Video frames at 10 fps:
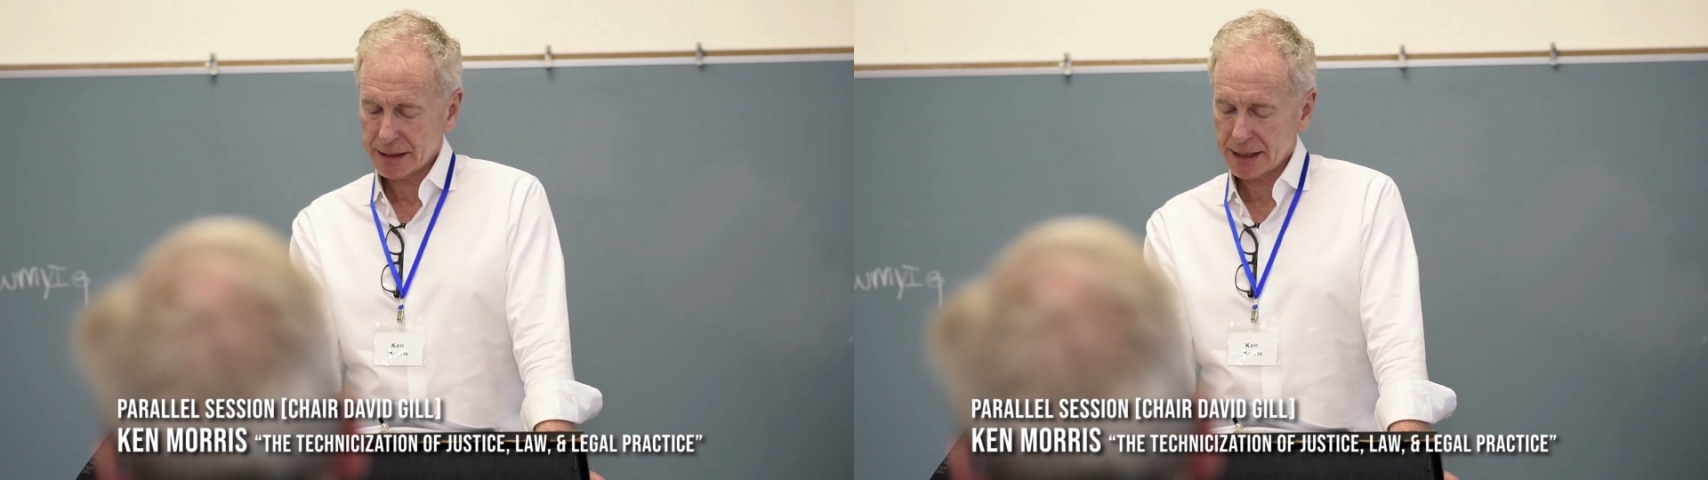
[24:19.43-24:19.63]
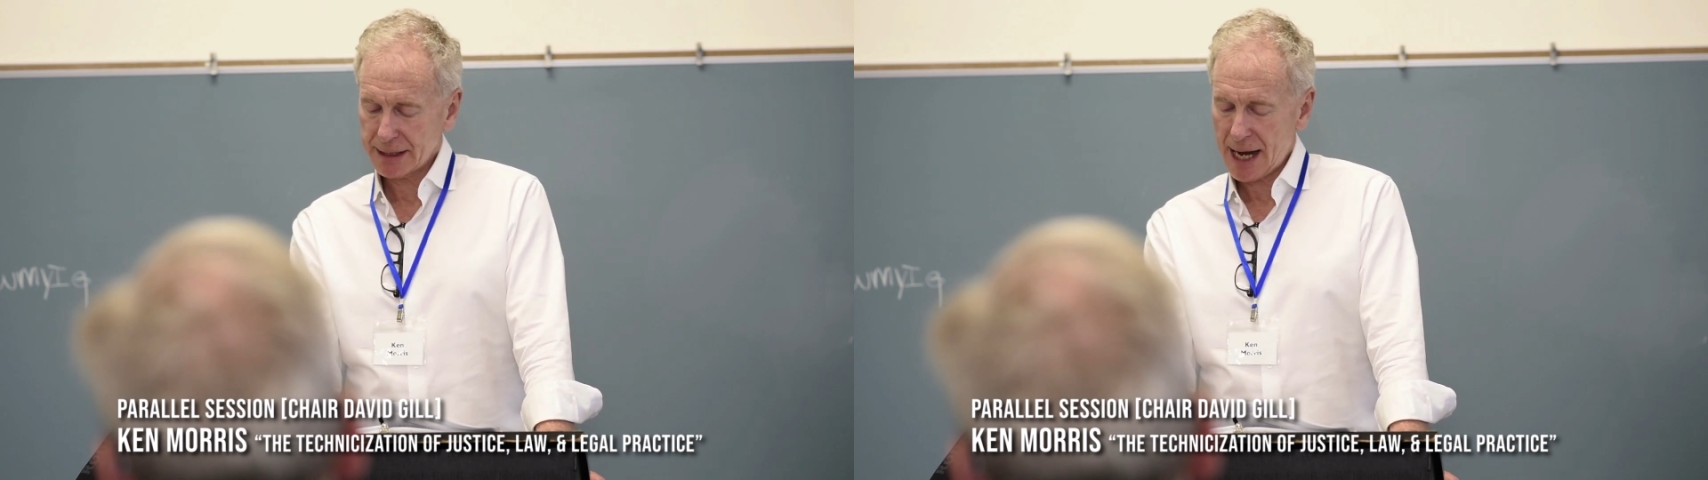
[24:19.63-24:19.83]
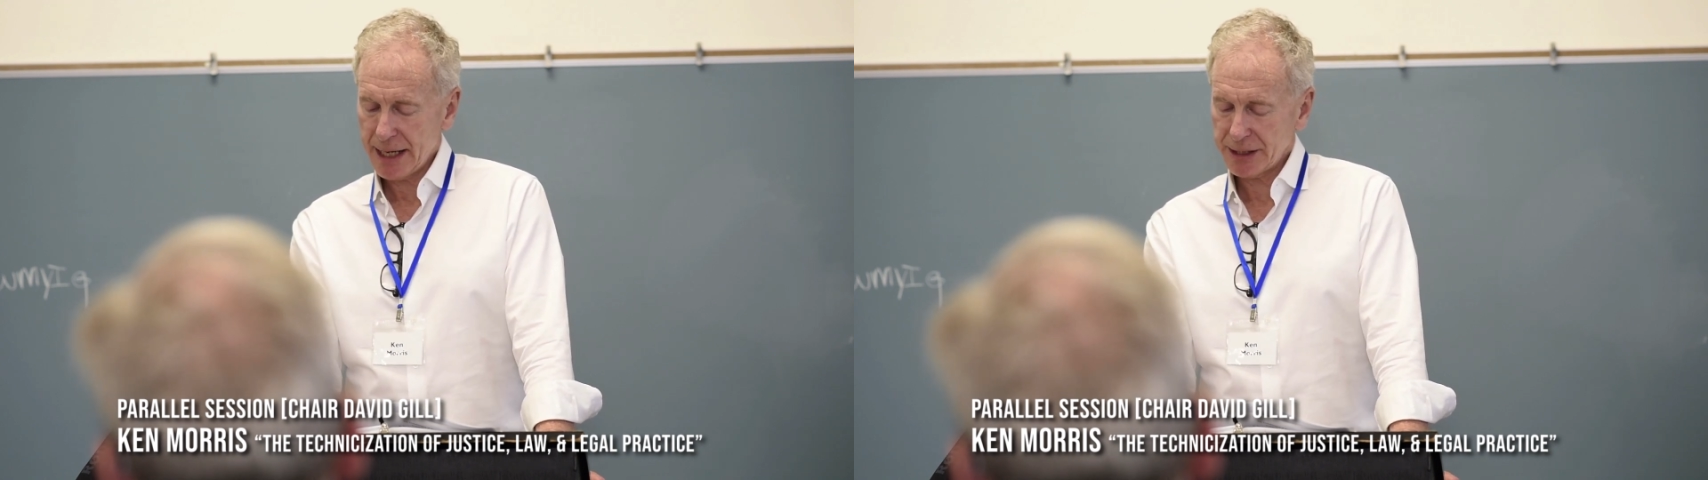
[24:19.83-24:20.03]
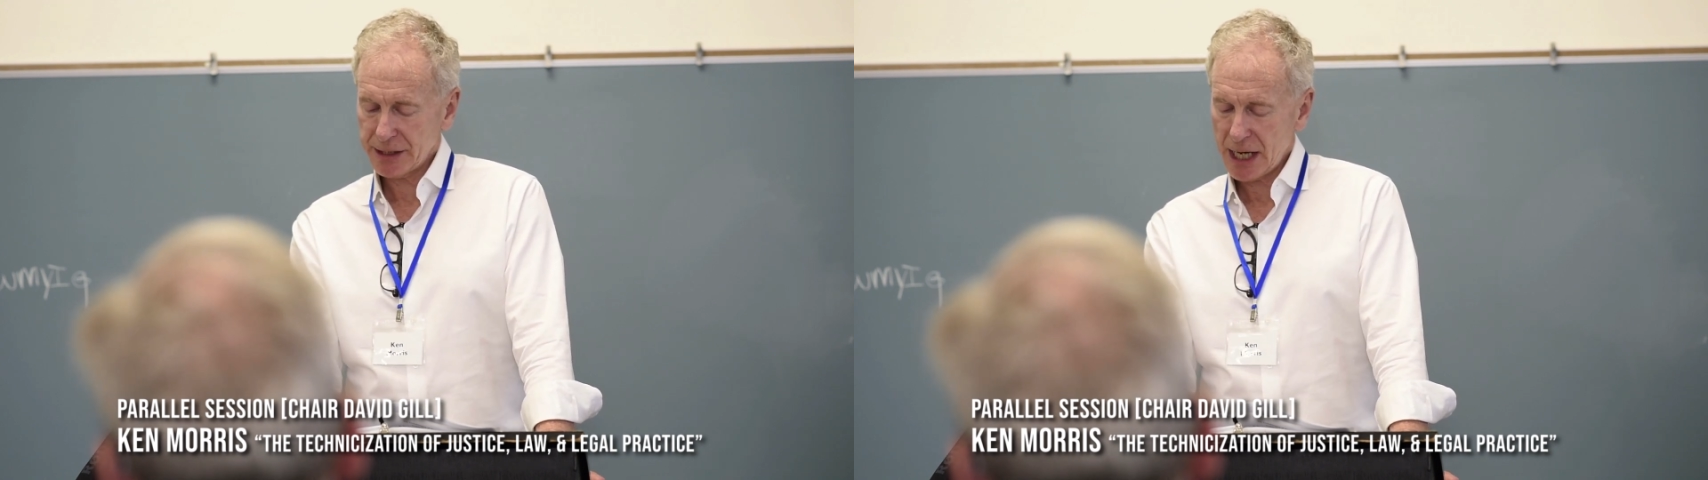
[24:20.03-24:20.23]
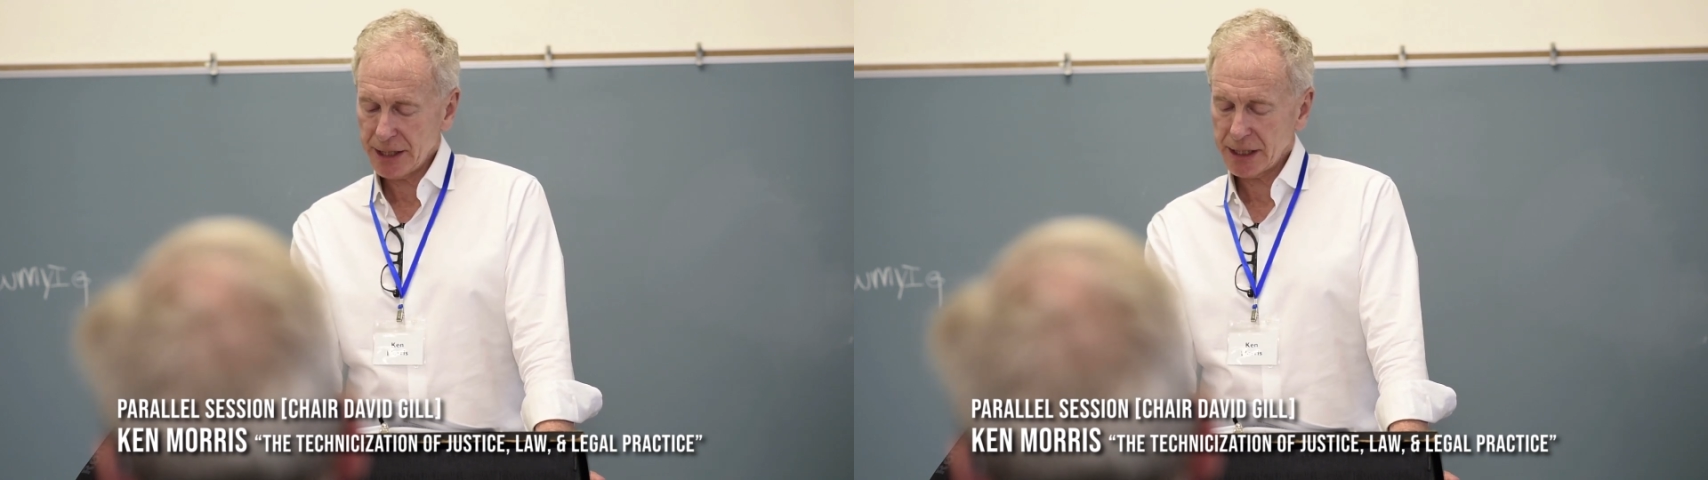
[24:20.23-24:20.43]
society's
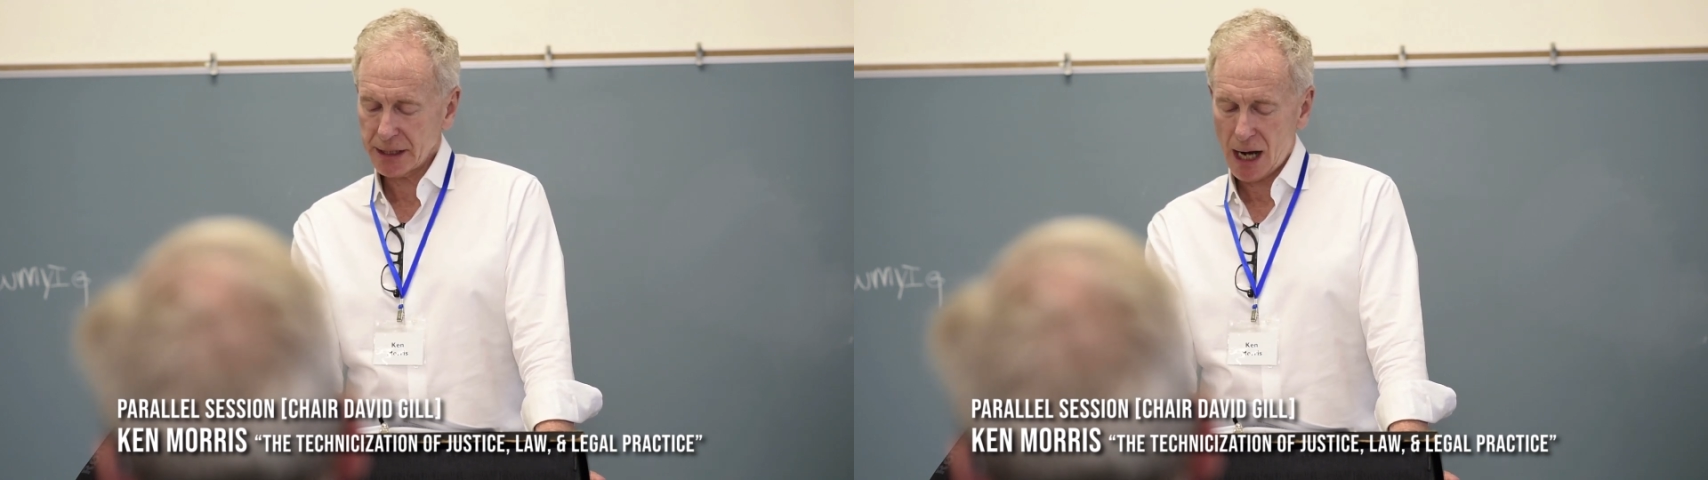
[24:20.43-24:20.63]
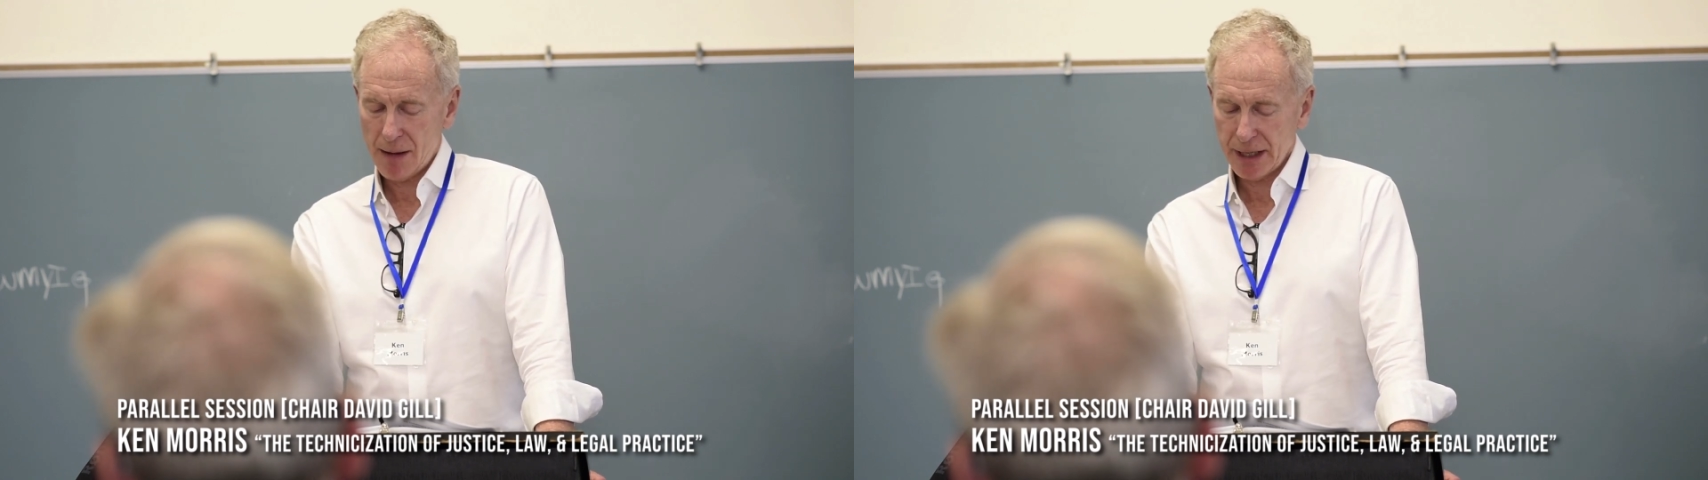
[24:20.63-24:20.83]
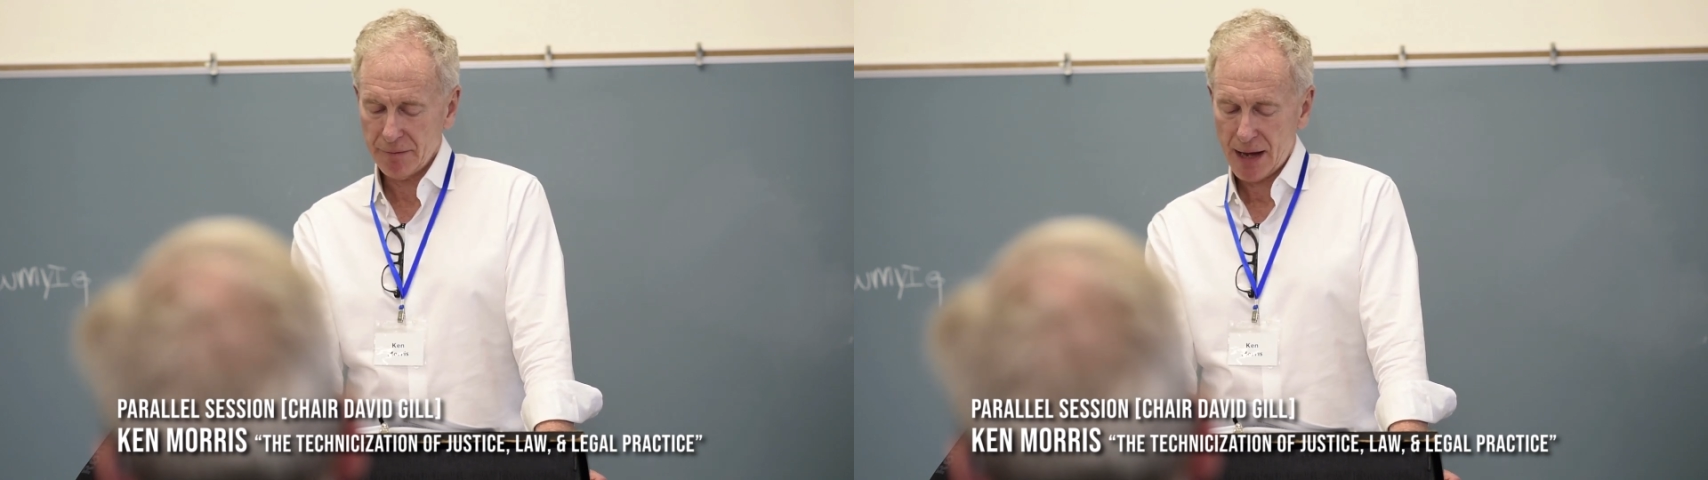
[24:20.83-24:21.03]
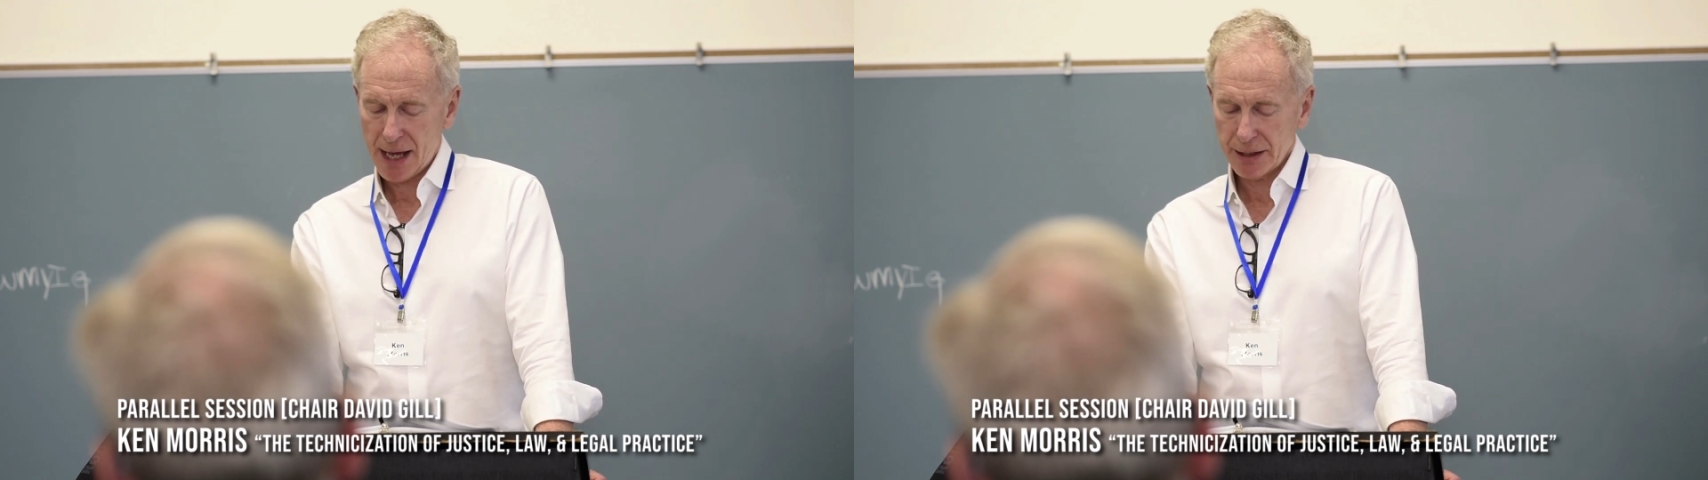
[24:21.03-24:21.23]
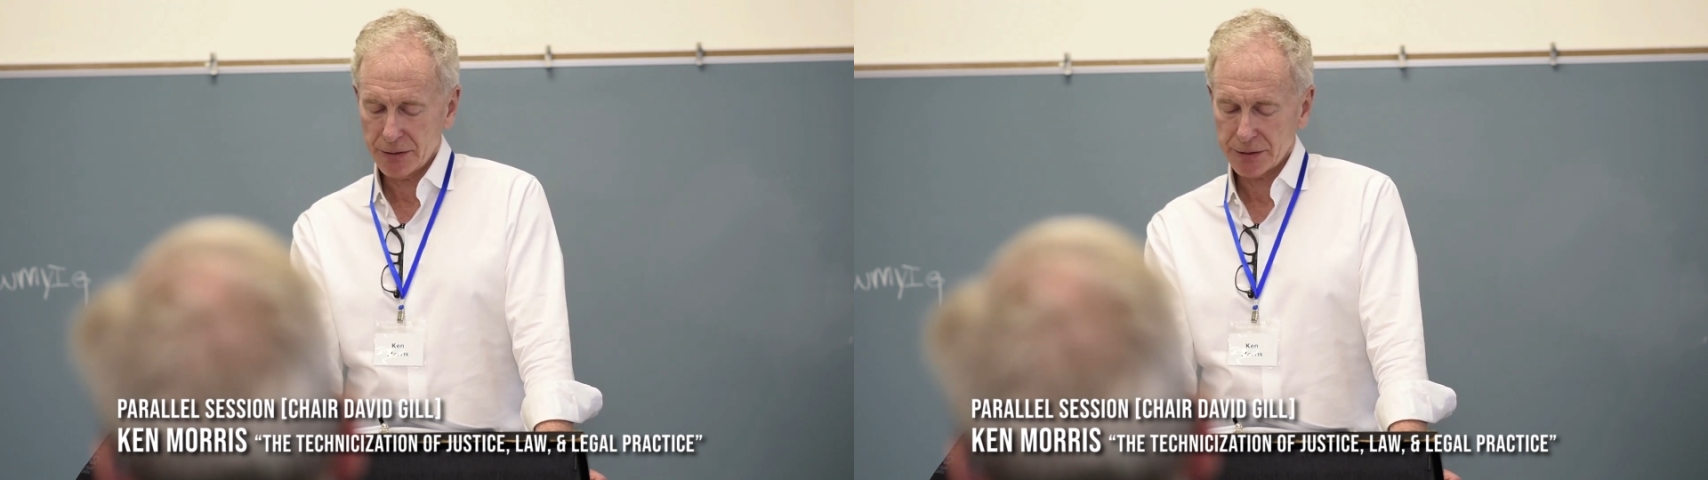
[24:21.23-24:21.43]
changing dominant
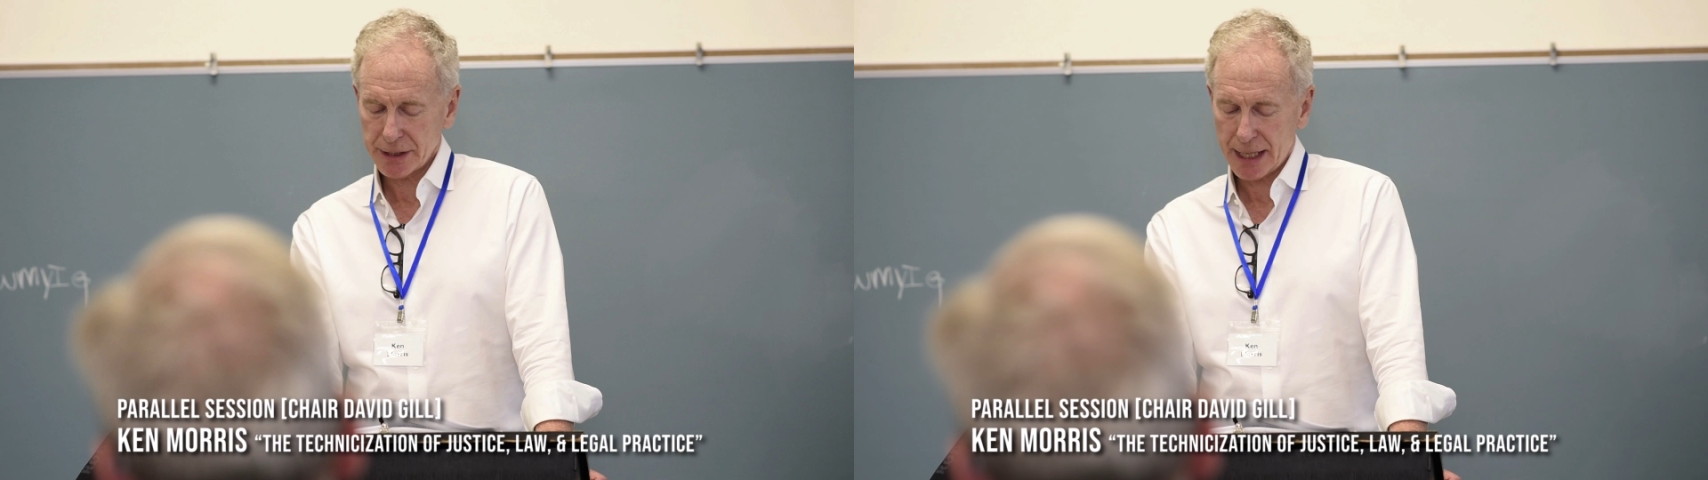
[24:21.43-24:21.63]
values